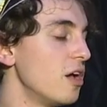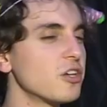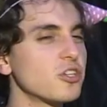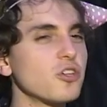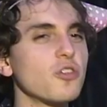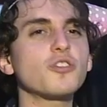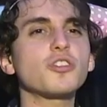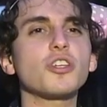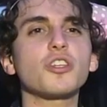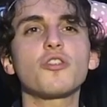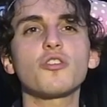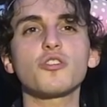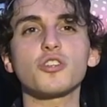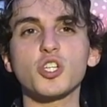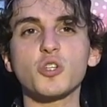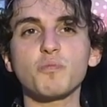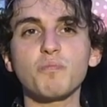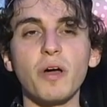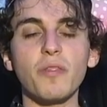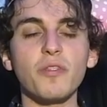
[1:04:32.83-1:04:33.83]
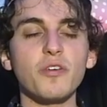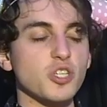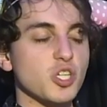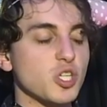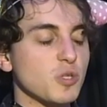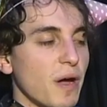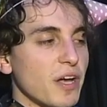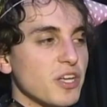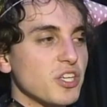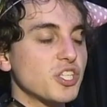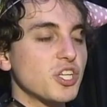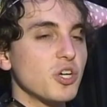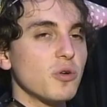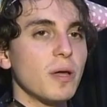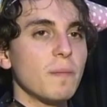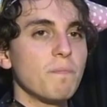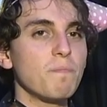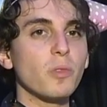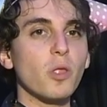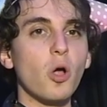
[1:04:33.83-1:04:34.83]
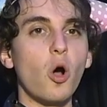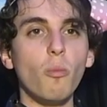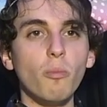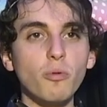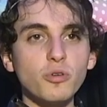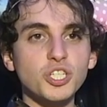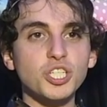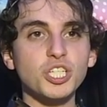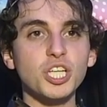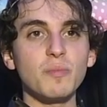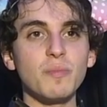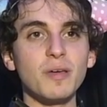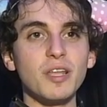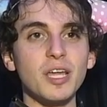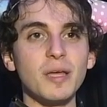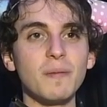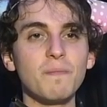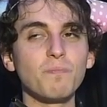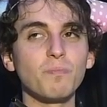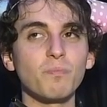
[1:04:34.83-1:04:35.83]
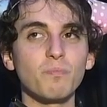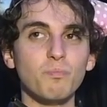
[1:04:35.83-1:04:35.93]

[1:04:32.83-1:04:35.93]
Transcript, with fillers: So there's a there's a there's a spice to it, almost cinnamony,